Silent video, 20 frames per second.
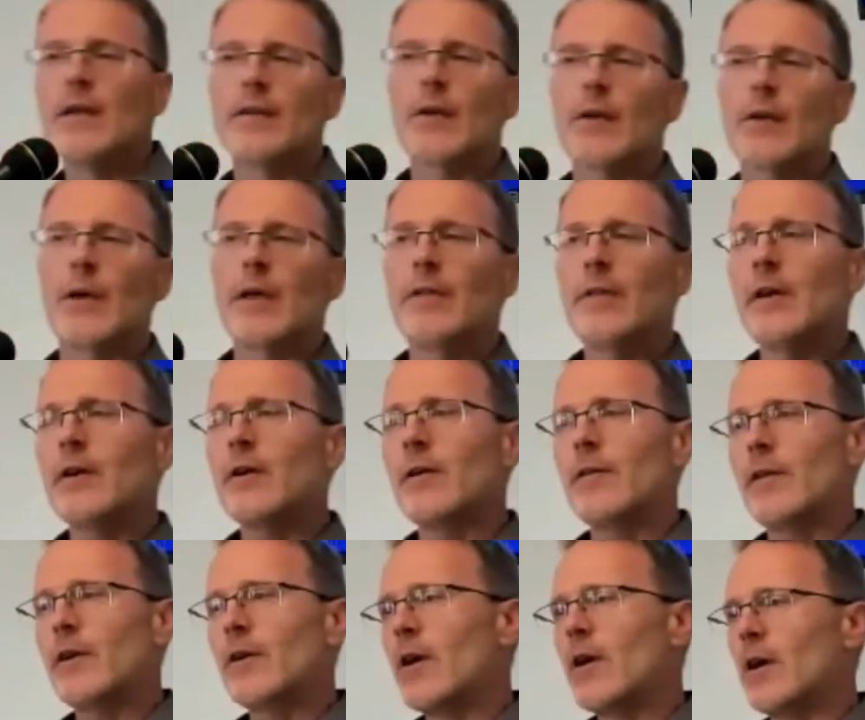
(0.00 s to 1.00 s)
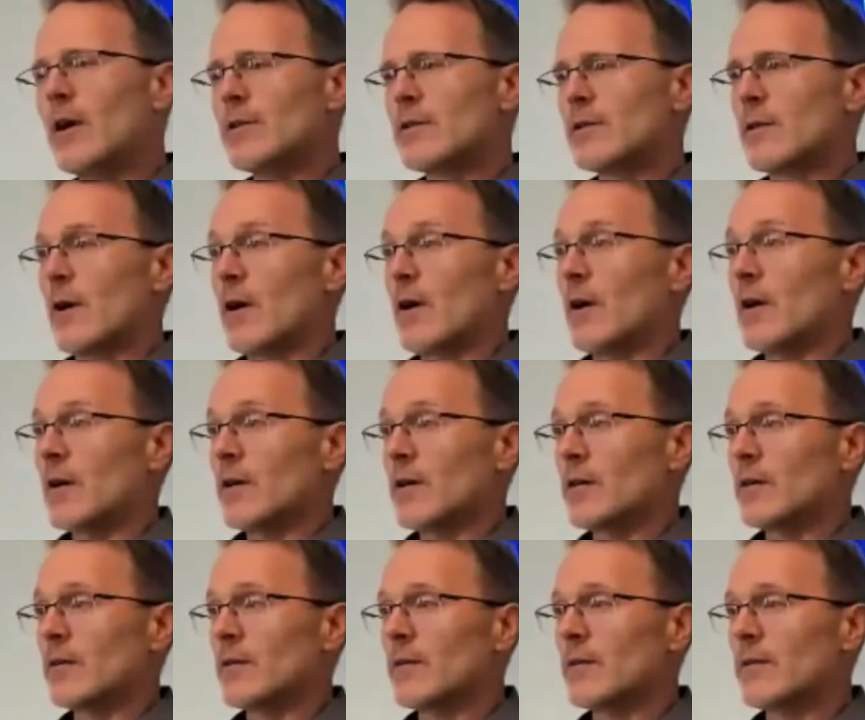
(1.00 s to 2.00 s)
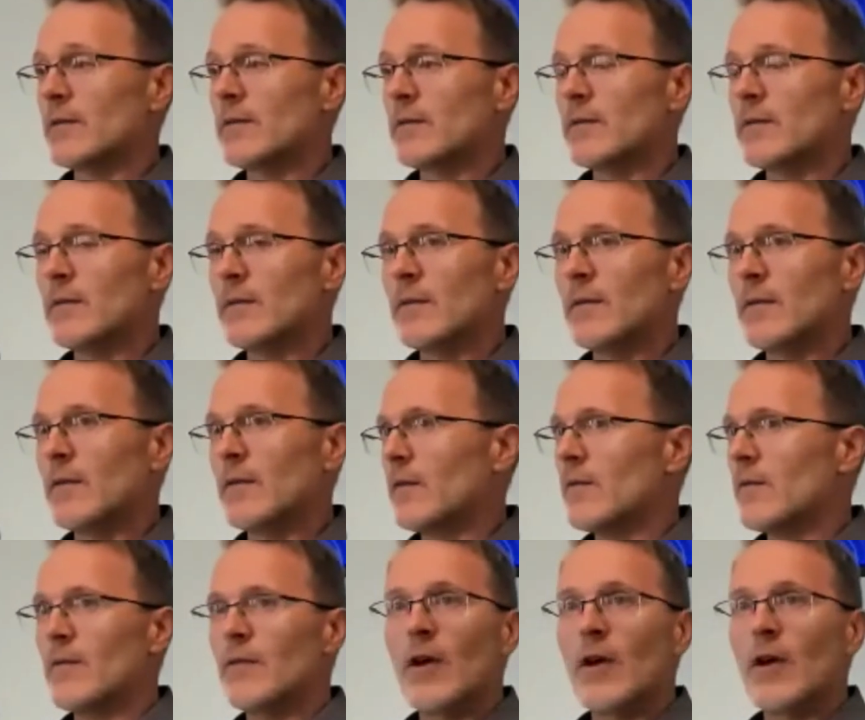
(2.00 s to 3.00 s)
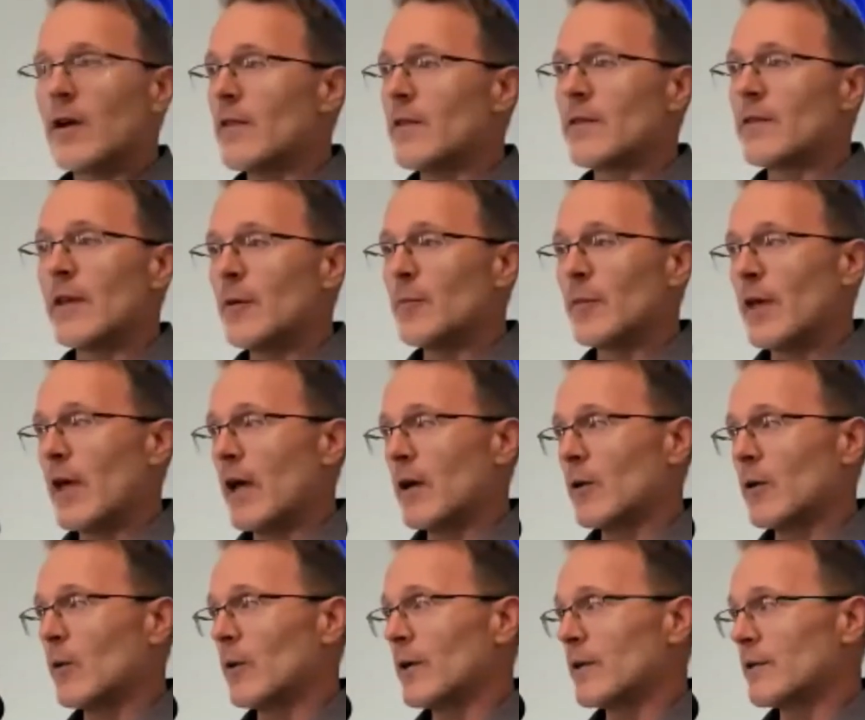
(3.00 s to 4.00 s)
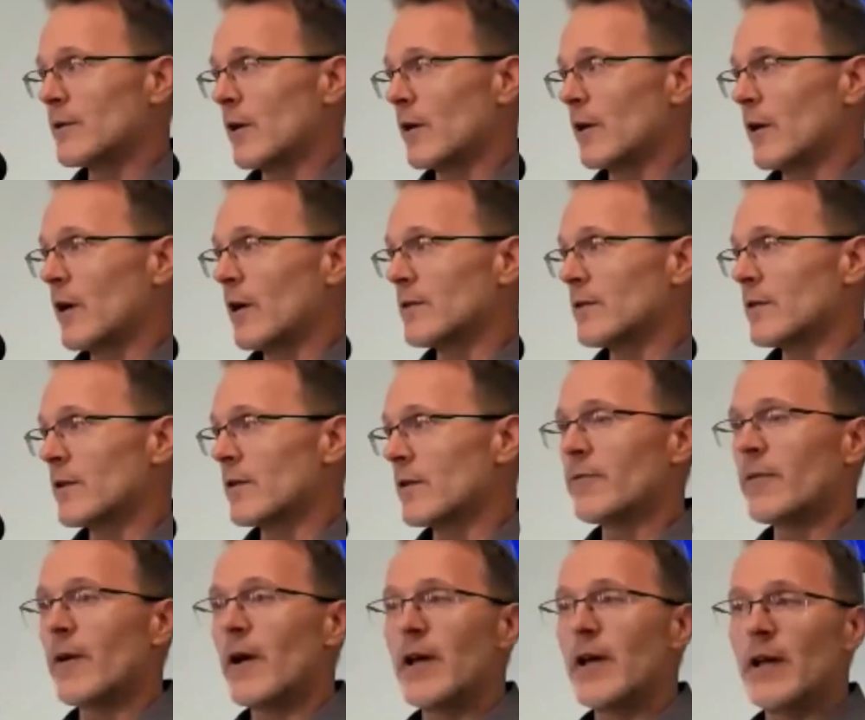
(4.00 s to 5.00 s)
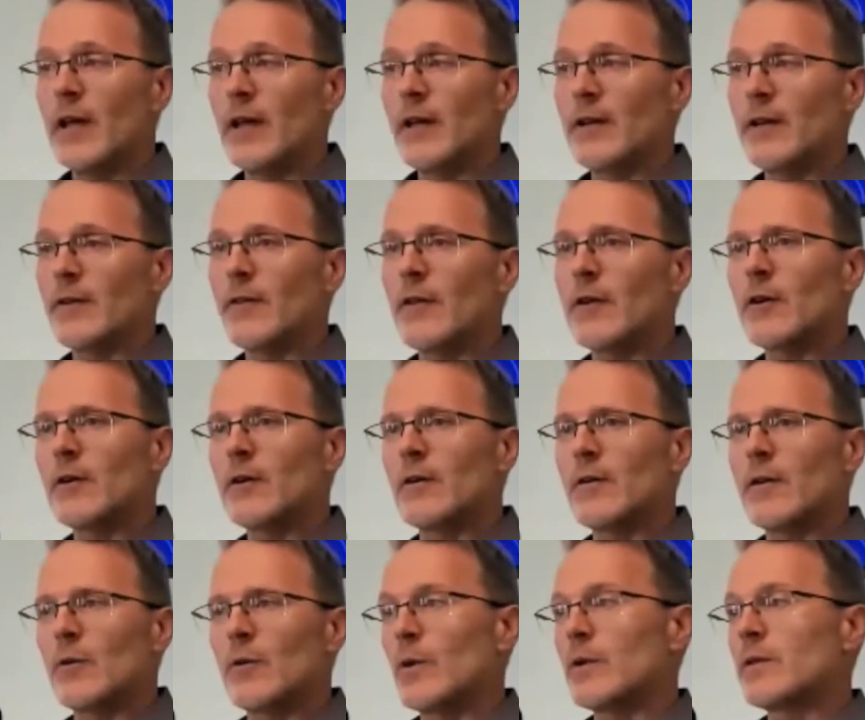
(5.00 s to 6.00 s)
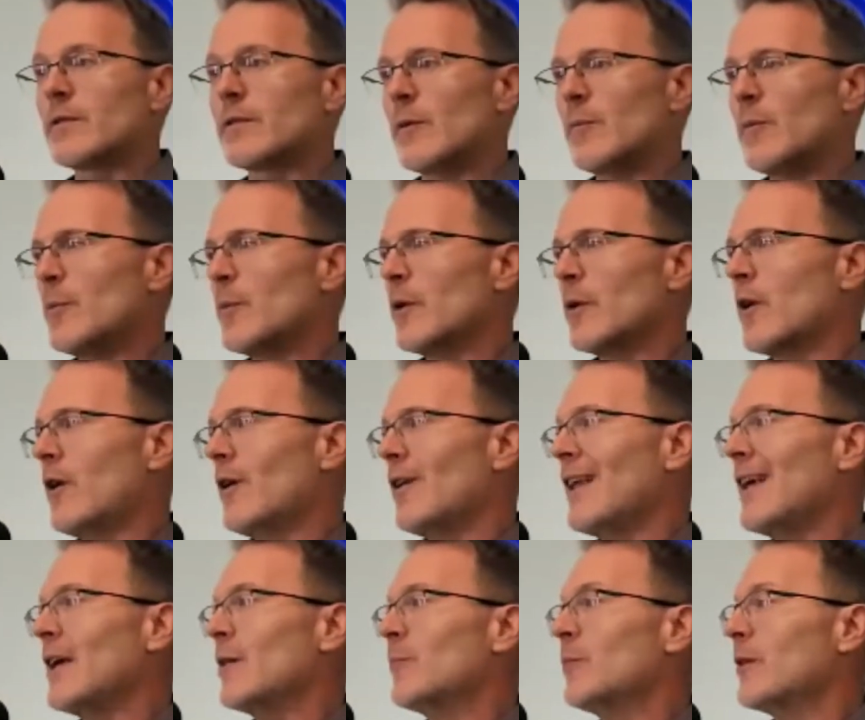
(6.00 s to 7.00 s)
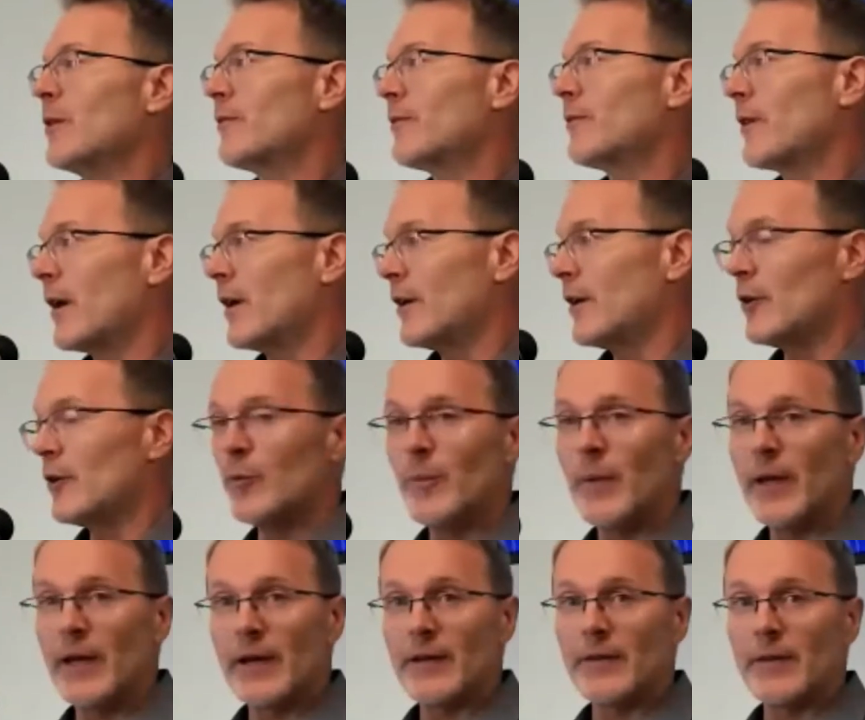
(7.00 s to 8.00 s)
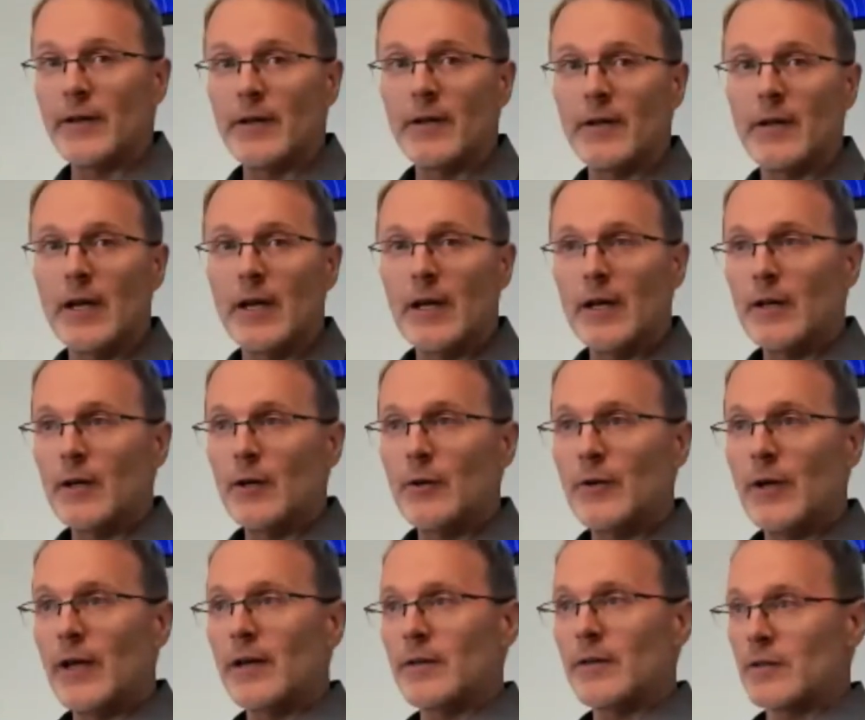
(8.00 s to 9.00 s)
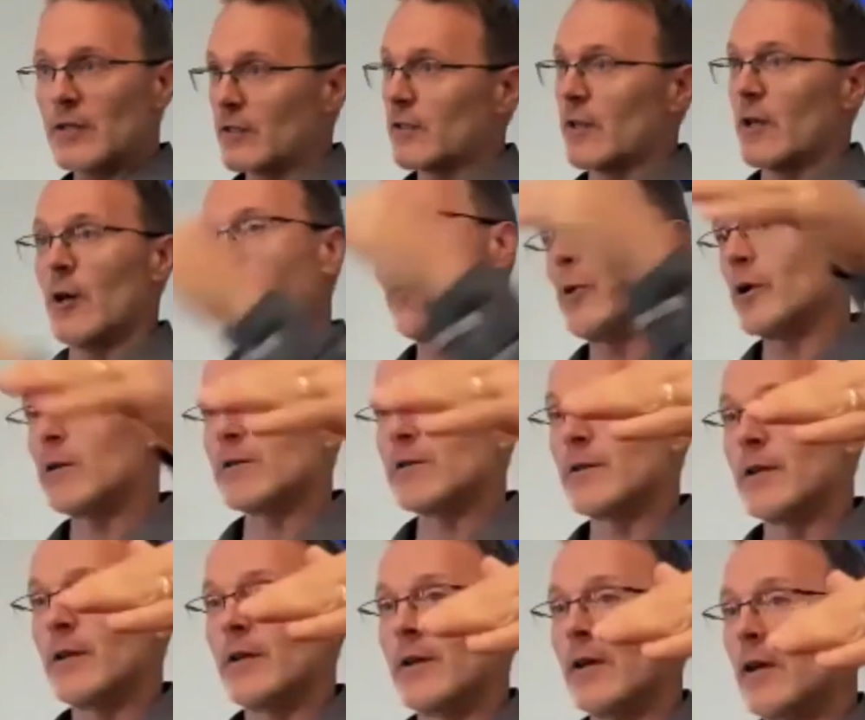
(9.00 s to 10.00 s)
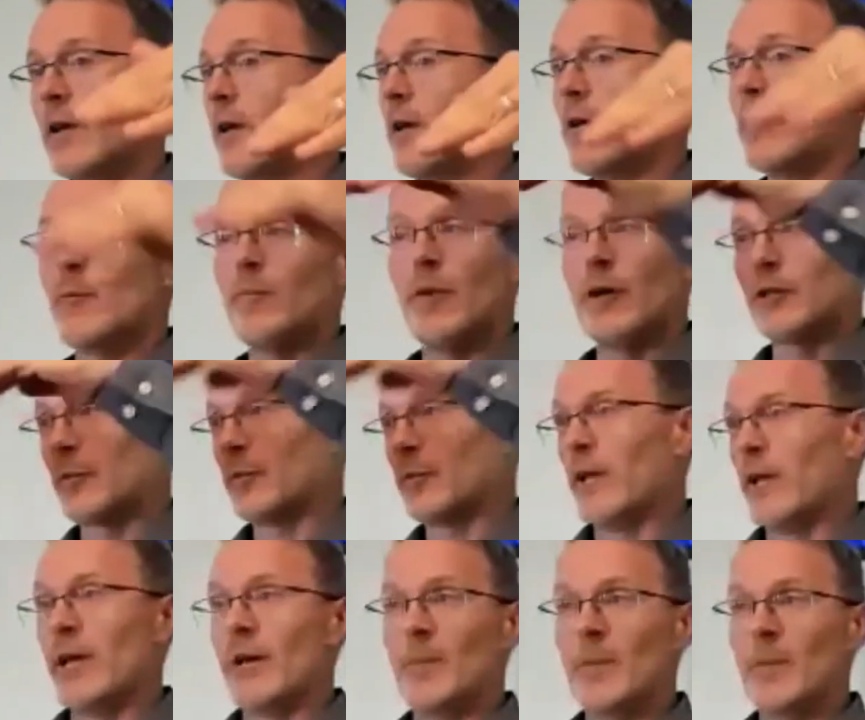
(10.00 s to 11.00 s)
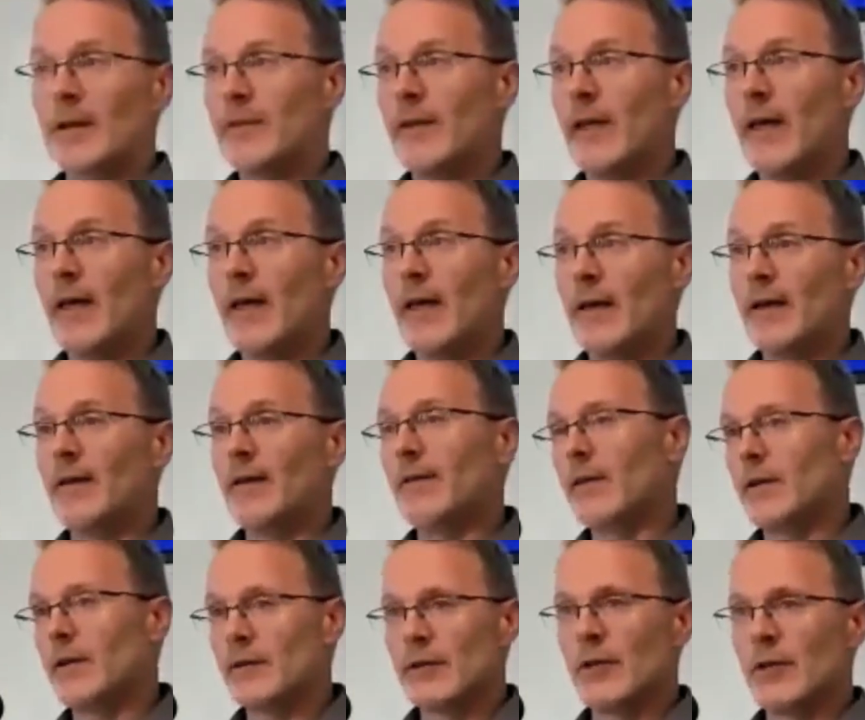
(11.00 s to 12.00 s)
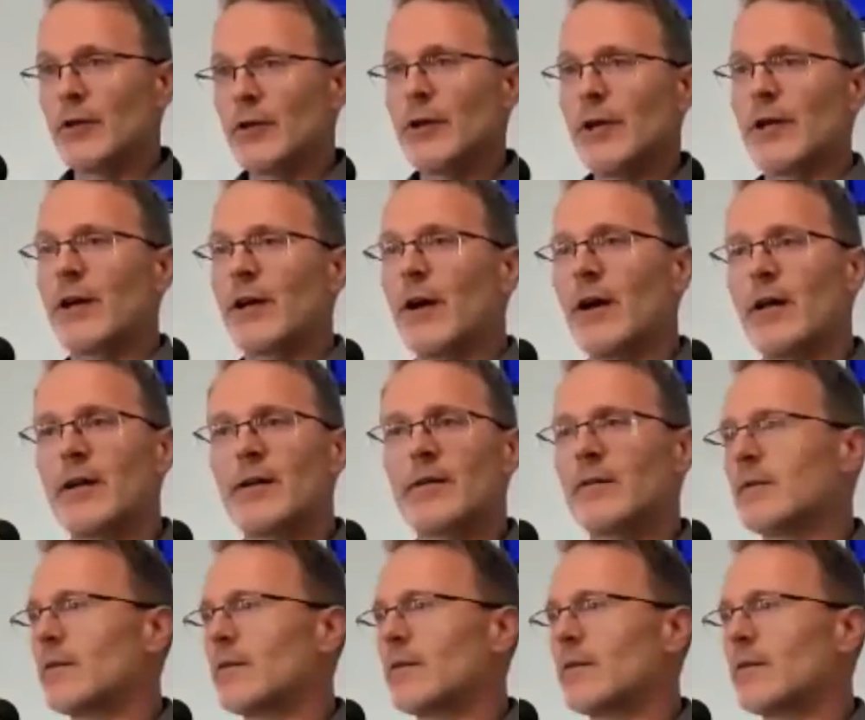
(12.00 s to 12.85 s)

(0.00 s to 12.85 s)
So, and their gods are not in the same category as our gods. They're finite. They're what some people call amplified humanity. You take just a person, multiply it by 10, there's your Greek god.